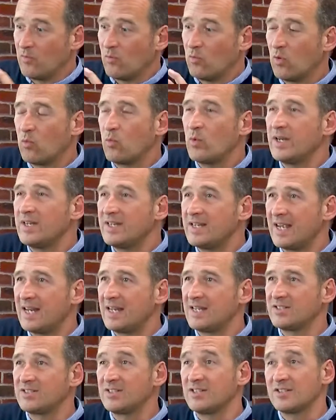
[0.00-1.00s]
what we did
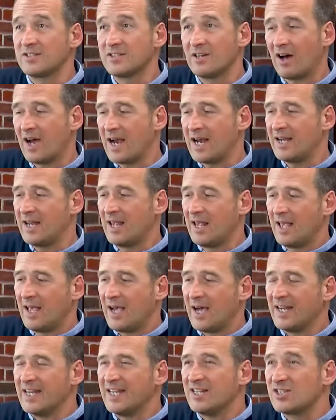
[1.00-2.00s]
is design
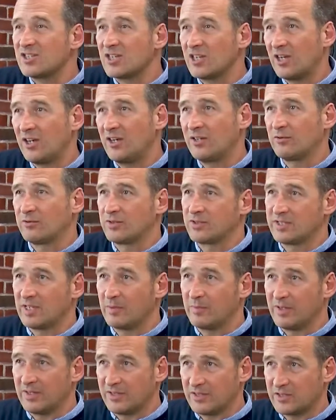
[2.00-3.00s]
an internal
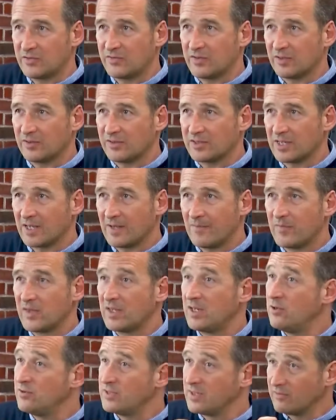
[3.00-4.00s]
sibilance filter
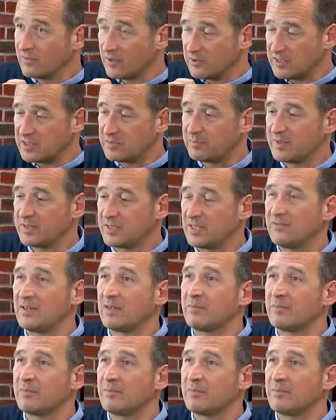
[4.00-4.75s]
using very specific